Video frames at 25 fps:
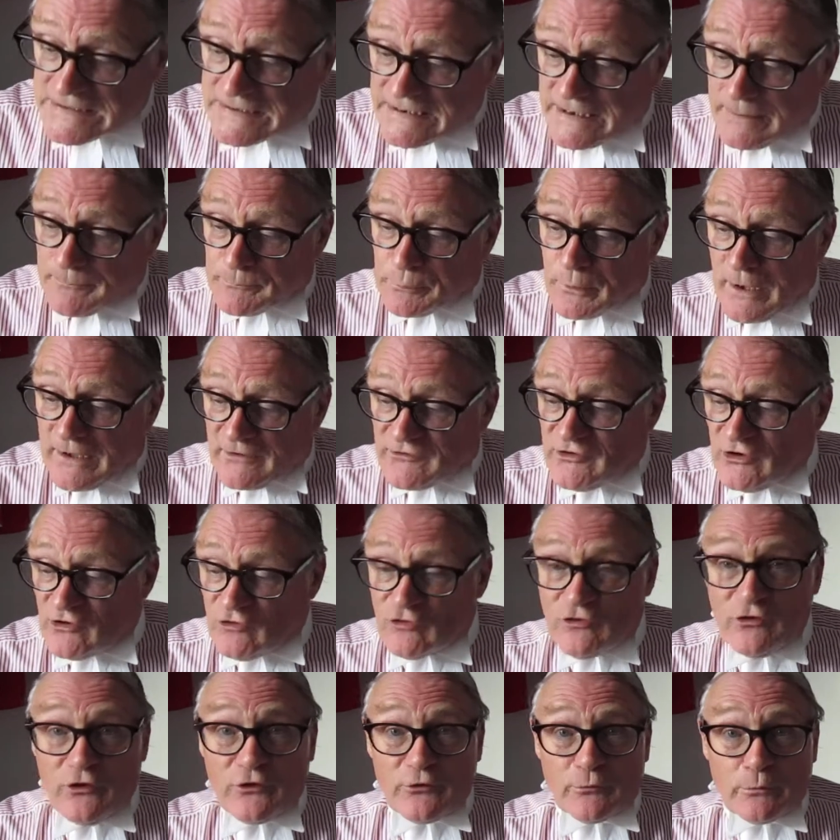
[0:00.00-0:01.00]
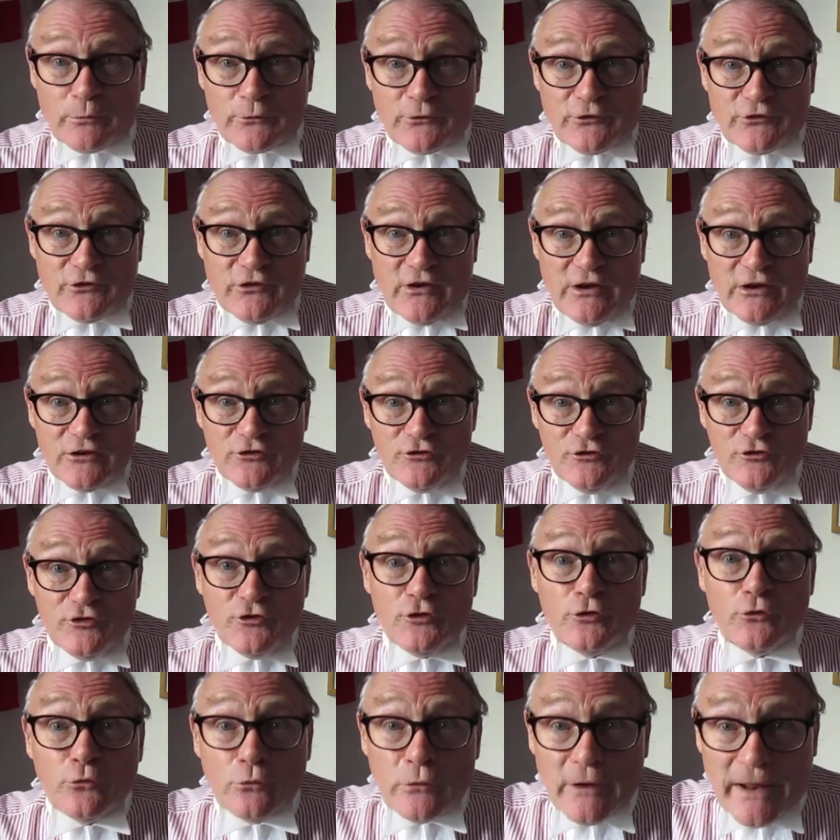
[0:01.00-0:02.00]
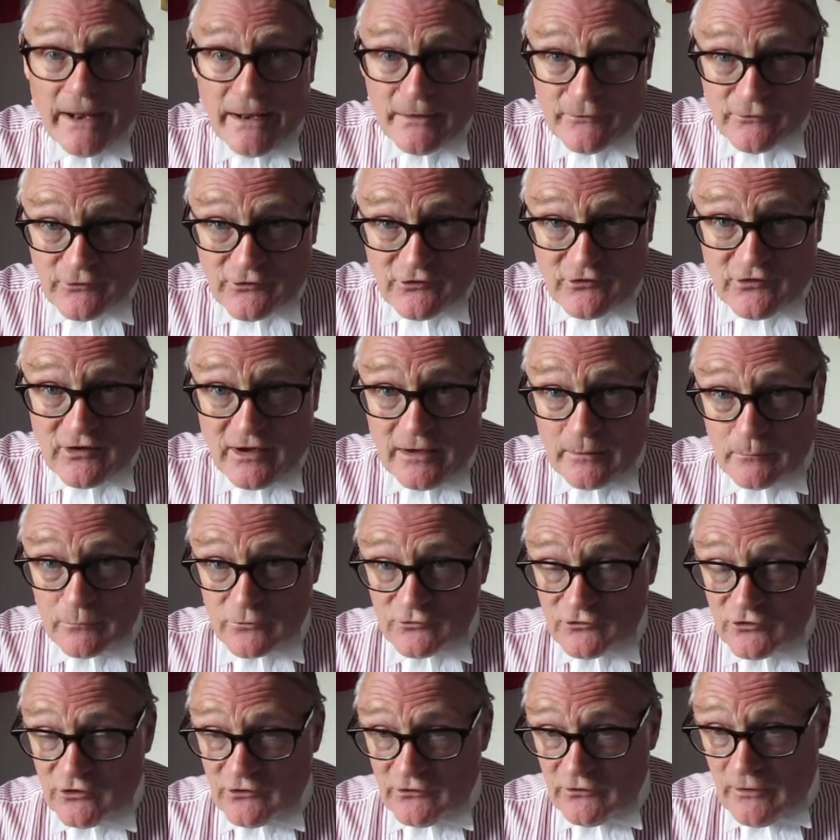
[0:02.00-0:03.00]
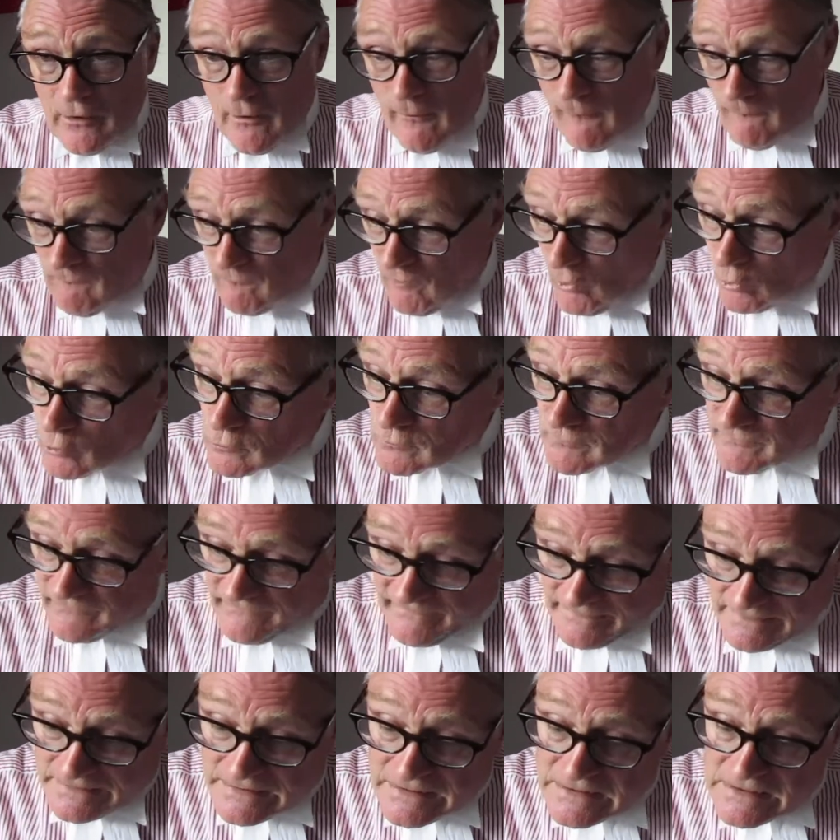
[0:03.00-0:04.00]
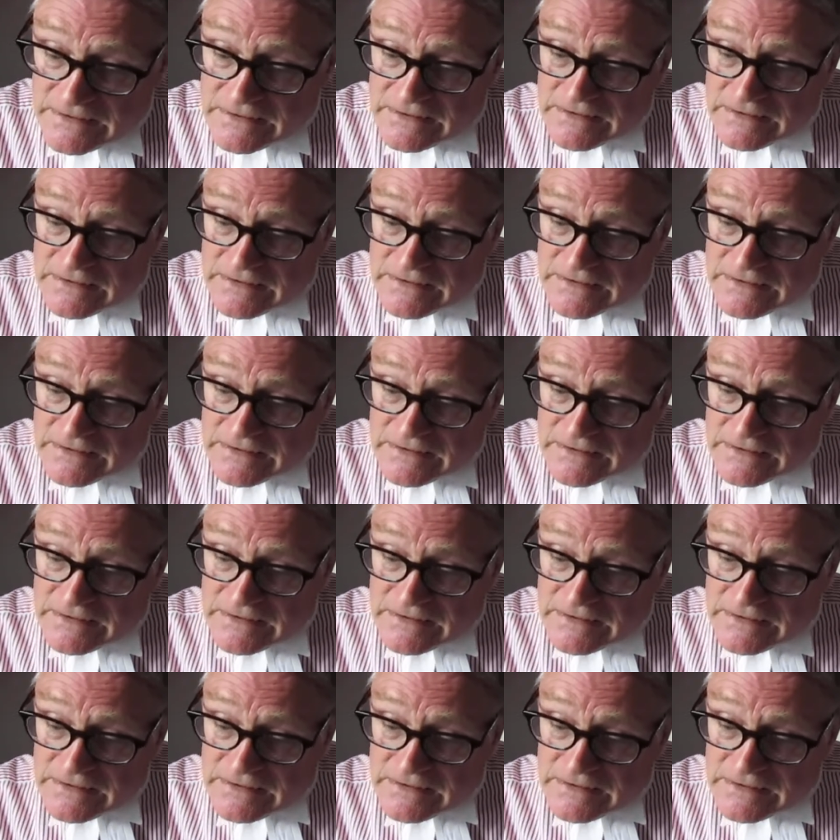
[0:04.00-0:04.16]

and practitioners will see a new landscape which is now evolving